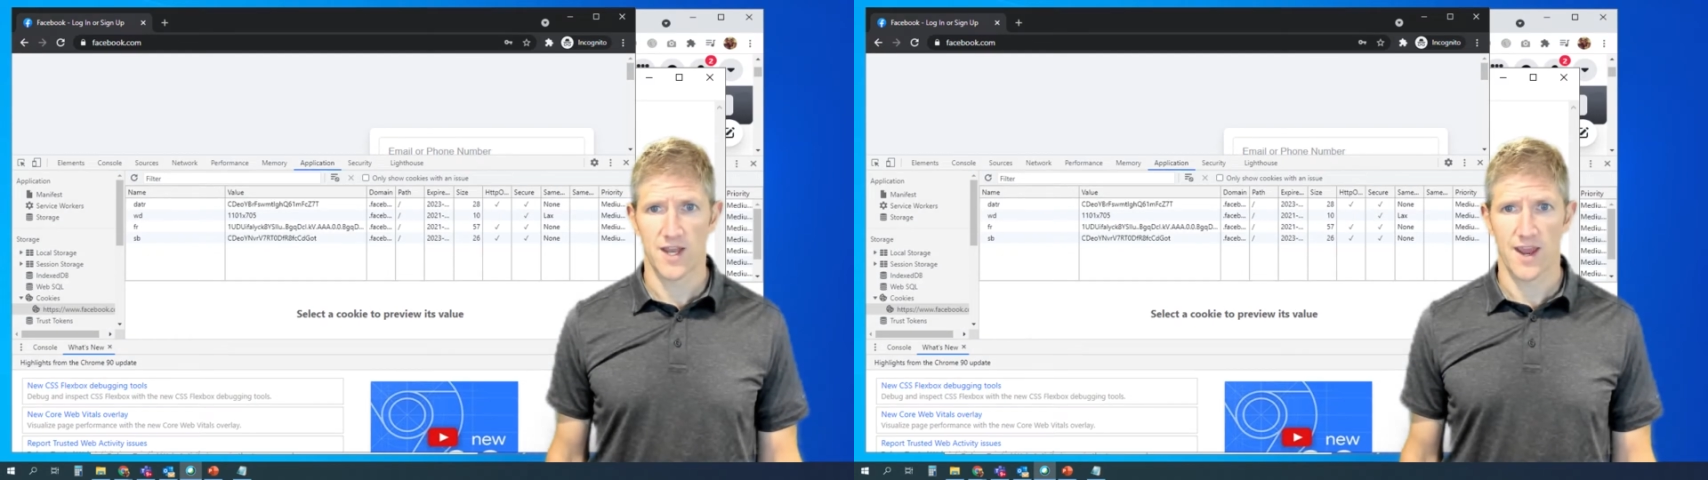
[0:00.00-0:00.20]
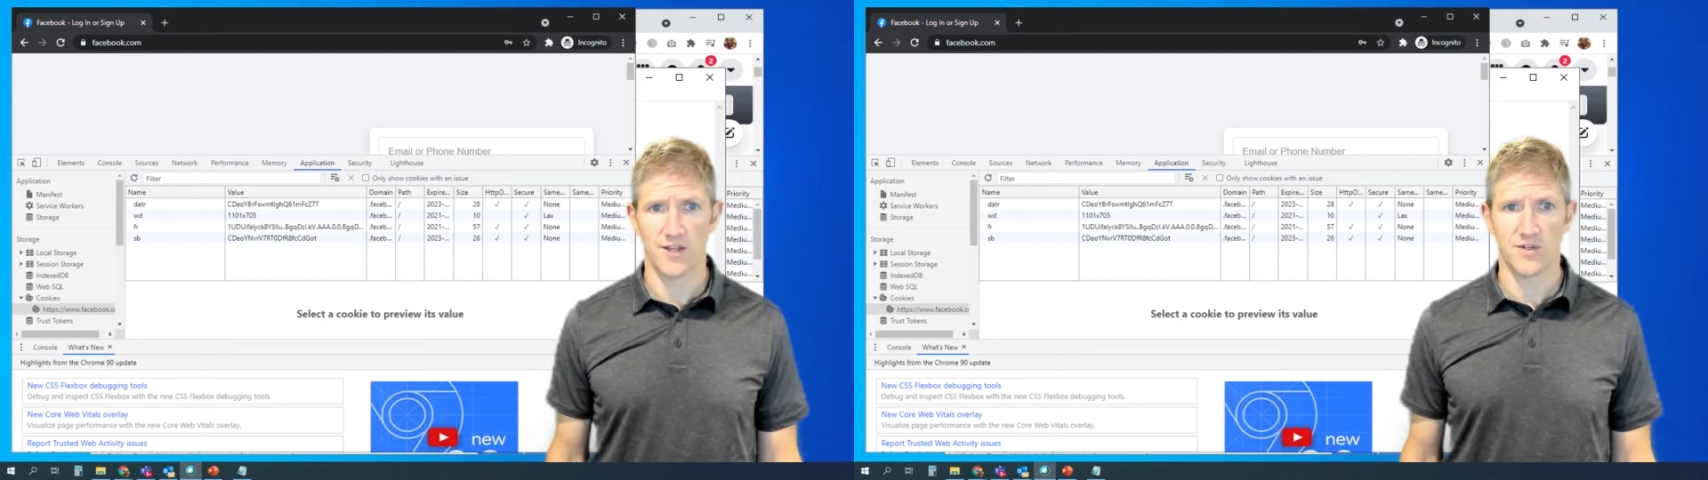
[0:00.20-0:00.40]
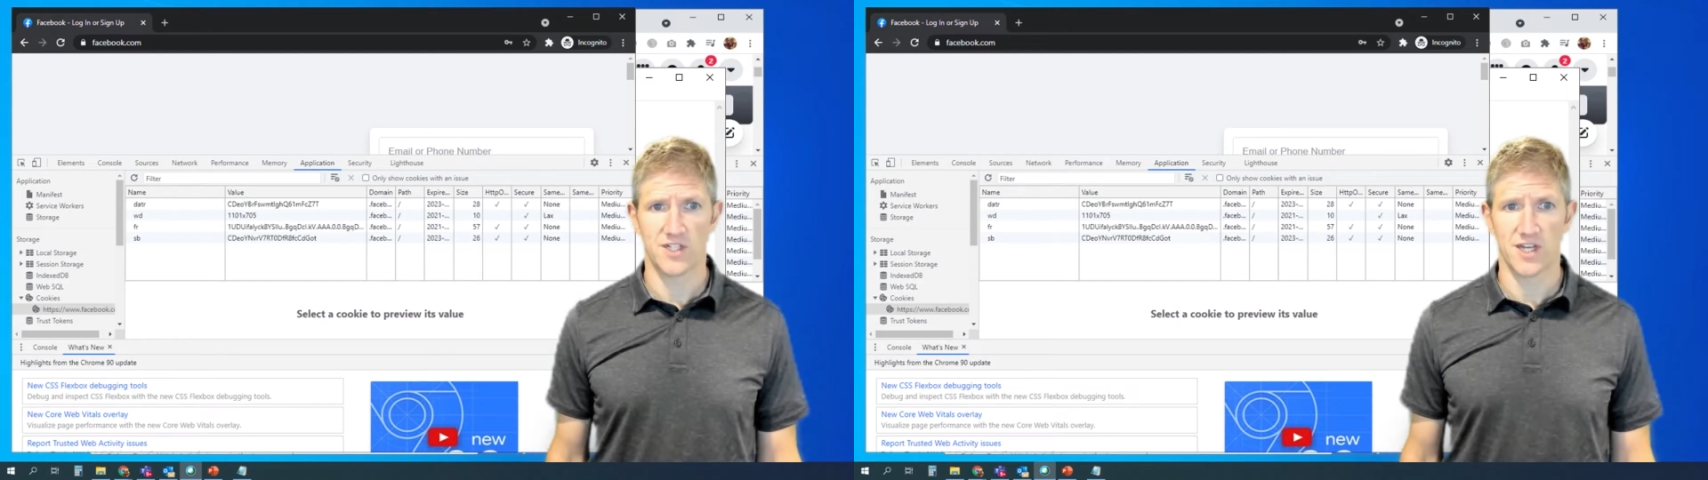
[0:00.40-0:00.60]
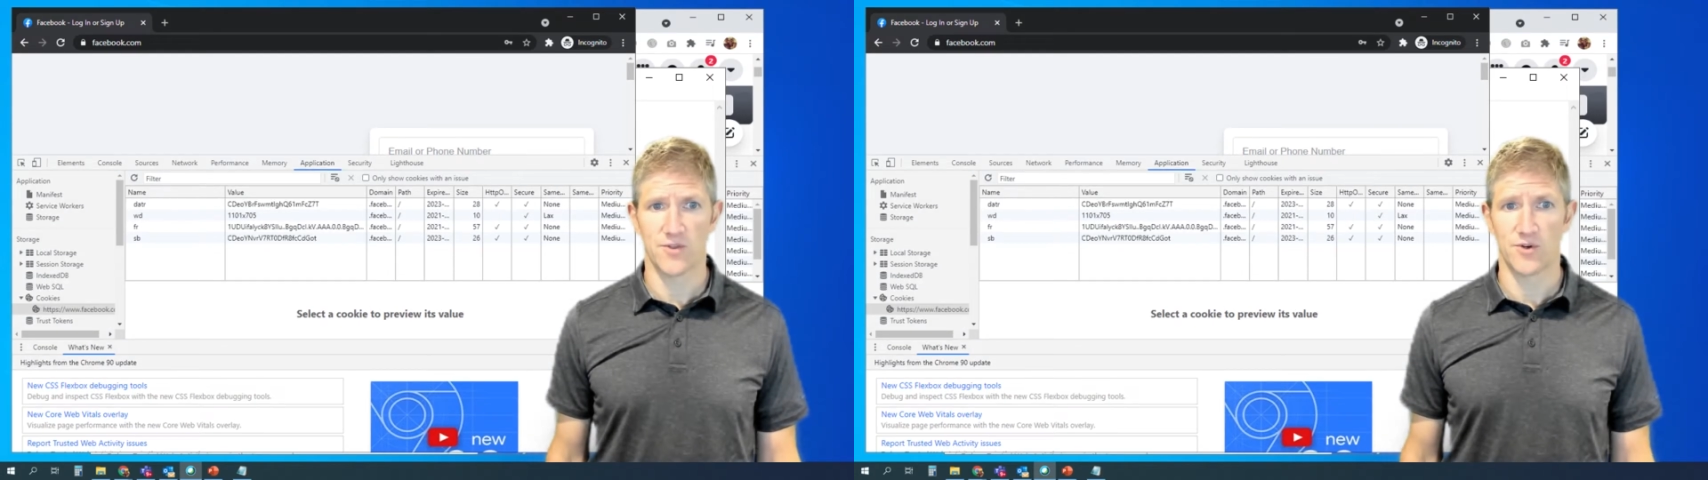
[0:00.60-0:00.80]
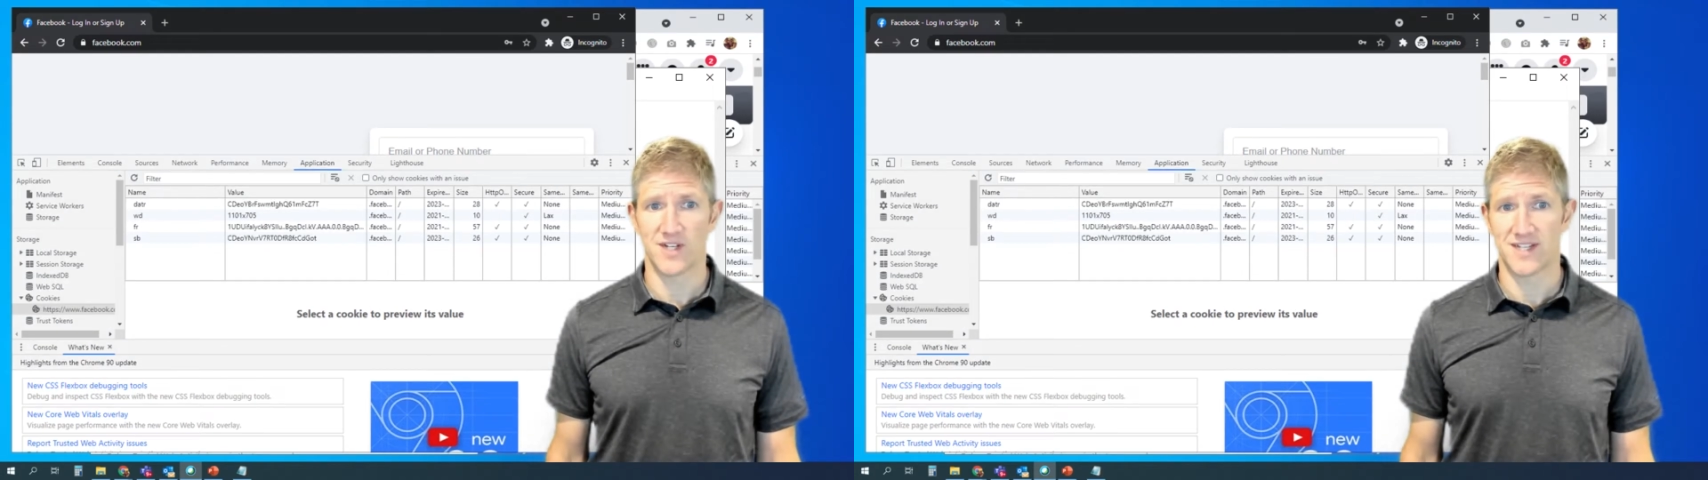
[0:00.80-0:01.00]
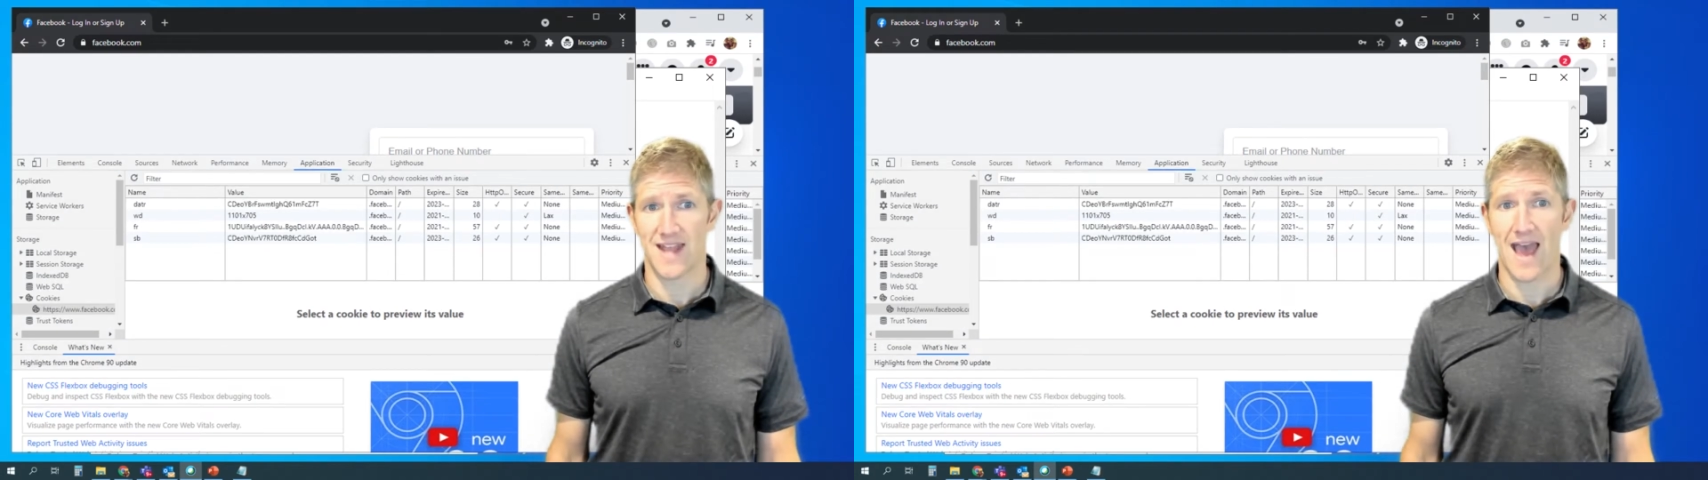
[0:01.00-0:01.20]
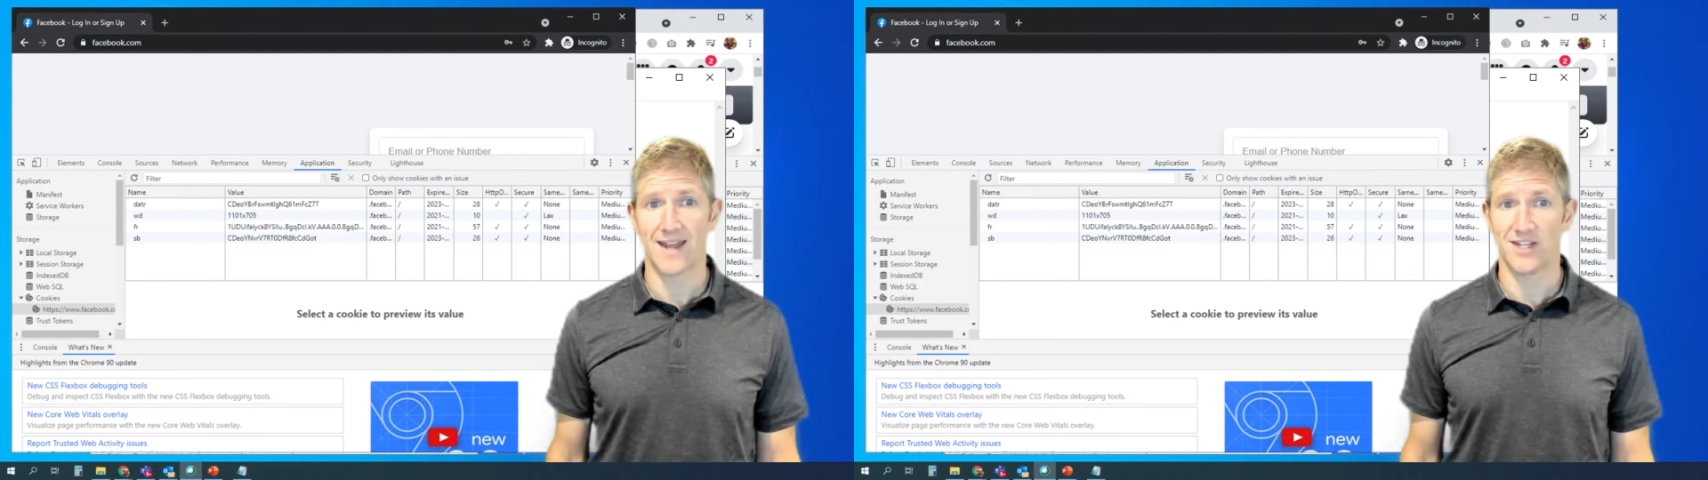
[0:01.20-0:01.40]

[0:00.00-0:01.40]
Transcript: and you see there is not a